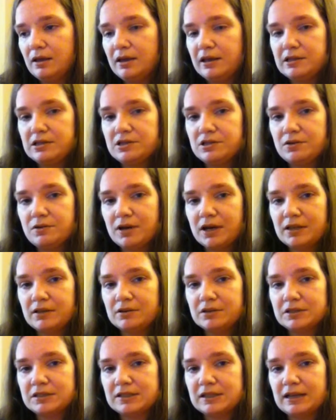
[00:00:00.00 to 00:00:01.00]
And two
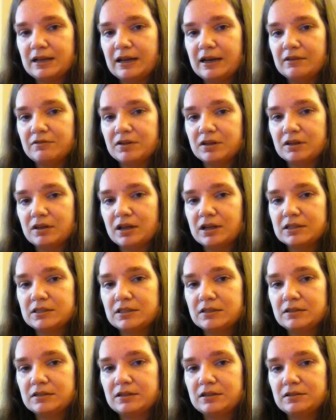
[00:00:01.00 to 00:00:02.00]
others that have a lot
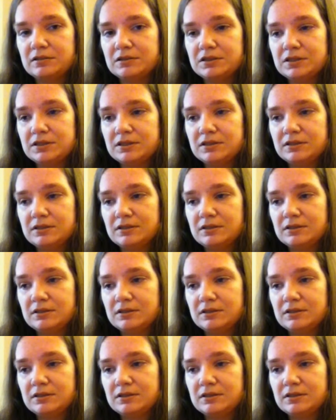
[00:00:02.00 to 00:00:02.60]
to lose.